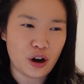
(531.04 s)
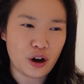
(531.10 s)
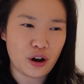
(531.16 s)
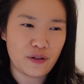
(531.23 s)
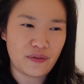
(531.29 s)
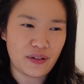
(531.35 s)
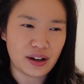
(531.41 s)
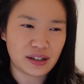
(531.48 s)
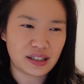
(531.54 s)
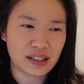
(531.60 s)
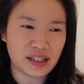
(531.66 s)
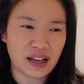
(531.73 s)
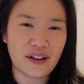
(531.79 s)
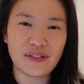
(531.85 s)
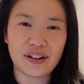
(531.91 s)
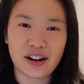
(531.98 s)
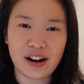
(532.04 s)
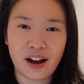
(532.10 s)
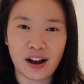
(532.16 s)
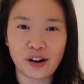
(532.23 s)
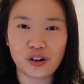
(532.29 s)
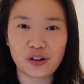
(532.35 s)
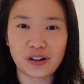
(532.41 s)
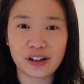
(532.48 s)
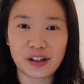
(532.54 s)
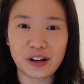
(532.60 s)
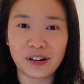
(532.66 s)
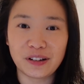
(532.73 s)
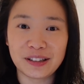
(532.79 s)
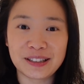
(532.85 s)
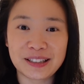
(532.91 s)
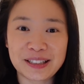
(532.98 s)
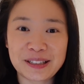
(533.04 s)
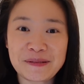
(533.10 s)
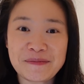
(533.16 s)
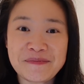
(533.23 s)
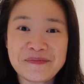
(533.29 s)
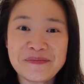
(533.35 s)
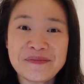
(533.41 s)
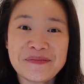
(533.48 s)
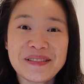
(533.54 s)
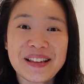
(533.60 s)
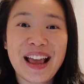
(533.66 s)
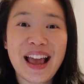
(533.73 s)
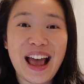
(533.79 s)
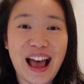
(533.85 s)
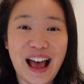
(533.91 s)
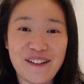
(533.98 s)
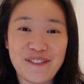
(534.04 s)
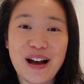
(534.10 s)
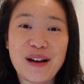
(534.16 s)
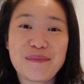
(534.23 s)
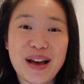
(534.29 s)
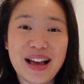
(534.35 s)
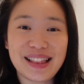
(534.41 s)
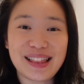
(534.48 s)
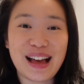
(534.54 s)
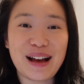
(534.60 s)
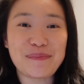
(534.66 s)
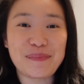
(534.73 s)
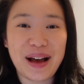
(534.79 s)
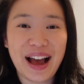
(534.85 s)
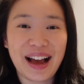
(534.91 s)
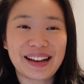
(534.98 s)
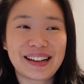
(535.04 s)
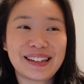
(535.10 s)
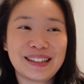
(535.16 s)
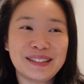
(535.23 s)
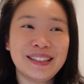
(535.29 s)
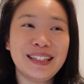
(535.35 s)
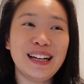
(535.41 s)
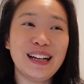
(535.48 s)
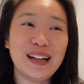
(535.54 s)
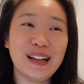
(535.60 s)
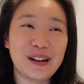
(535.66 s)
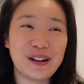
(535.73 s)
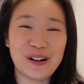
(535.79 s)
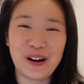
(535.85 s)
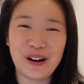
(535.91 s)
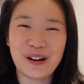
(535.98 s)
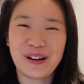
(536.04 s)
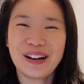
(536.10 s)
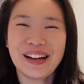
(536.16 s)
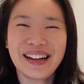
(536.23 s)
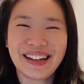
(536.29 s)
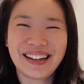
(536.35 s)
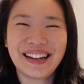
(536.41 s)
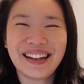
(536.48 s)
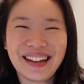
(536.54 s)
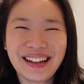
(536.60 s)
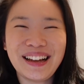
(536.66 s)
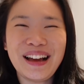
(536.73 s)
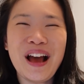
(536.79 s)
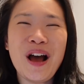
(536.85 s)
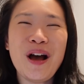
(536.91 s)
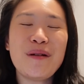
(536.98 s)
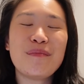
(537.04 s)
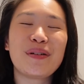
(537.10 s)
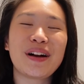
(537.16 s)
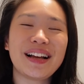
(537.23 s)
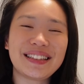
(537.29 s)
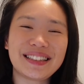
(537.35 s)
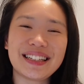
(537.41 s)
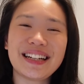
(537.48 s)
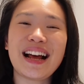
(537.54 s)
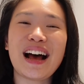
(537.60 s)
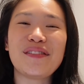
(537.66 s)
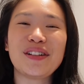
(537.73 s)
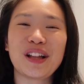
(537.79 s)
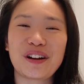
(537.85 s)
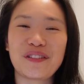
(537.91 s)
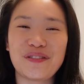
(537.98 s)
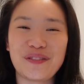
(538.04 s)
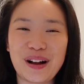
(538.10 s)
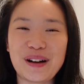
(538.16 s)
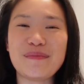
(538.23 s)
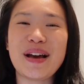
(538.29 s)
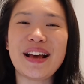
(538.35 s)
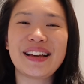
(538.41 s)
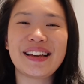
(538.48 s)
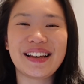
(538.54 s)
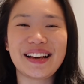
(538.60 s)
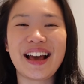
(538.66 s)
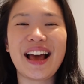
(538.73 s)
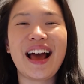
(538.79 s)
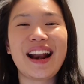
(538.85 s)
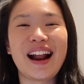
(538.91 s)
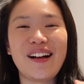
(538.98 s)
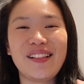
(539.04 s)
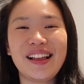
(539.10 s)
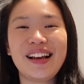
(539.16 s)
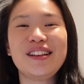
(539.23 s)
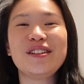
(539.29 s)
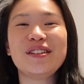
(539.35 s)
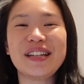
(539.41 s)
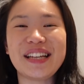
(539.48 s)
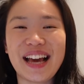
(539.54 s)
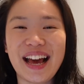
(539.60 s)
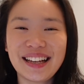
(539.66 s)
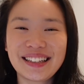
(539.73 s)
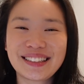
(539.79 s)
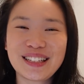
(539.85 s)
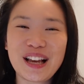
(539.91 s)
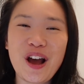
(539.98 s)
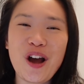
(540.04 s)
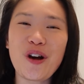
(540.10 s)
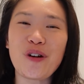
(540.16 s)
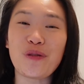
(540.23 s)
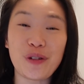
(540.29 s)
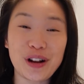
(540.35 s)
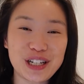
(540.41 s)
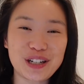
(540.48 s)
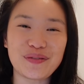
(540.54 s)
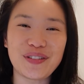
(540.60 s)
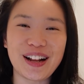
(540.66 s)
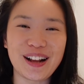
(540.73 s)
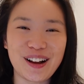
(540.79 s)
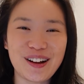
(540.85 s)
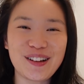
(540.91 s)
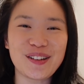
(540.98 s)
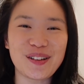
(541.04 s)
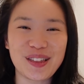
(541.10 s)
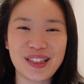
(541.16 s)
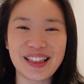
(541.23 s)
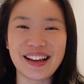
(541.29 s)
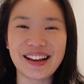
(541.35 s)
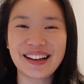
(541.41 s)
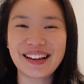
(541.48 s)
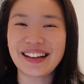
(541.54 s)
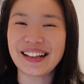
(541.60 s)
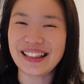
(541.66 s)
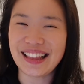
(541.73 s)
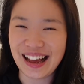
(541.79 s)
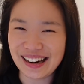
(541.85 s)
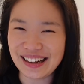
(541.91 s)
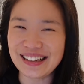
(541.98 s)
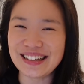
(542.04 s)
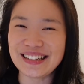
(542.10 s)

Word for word: over seven hundred dollars. Have I made that back? No, but I did have a lot of fun making it, and I'll let you guess which video you think that